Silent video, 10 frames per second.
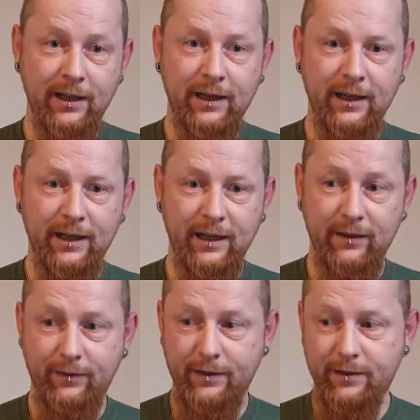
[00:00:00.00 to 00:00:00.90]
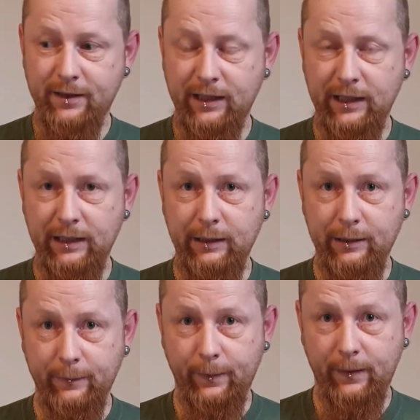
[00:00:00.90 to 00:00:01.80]
If it's the
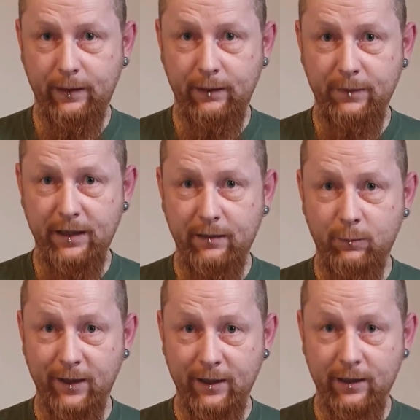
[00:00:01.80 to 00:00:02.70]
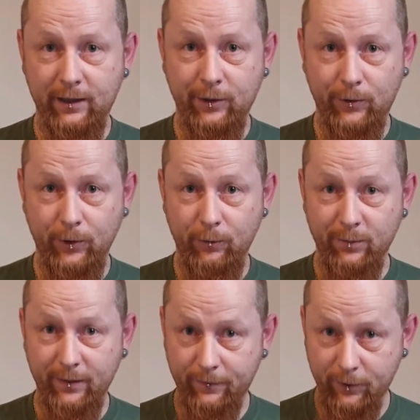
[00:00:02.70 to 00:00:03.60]
method waggler that I showed you in
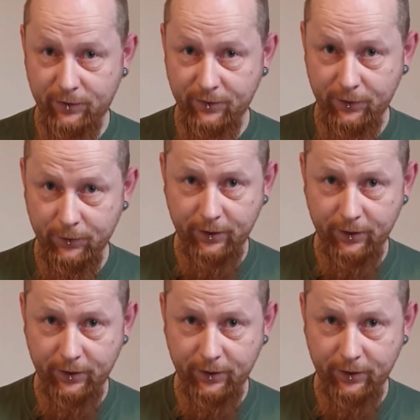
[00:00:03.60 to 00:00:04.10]
my first video,